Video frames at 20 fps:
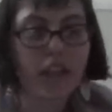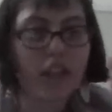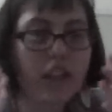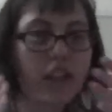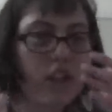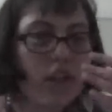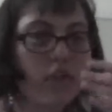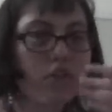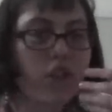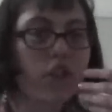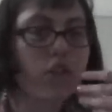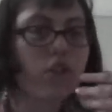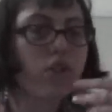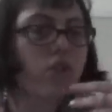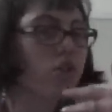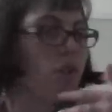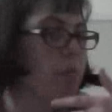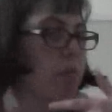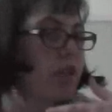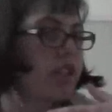
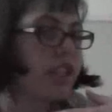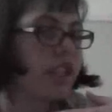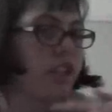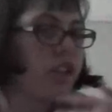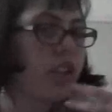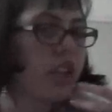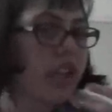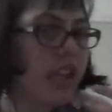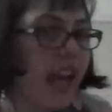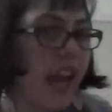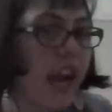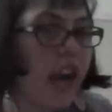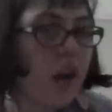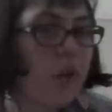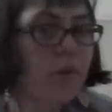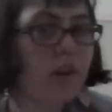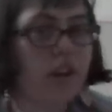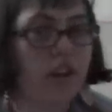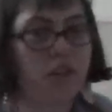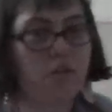Individuals don't particularly
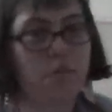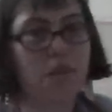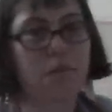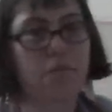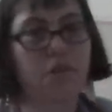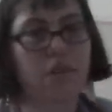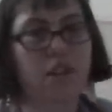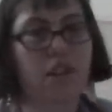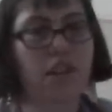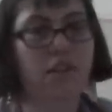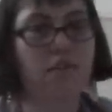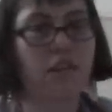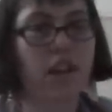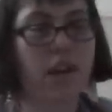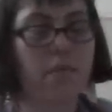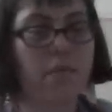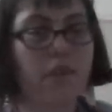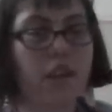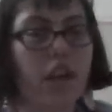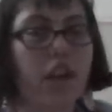care what other people think of
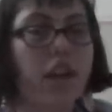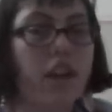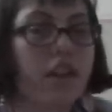them.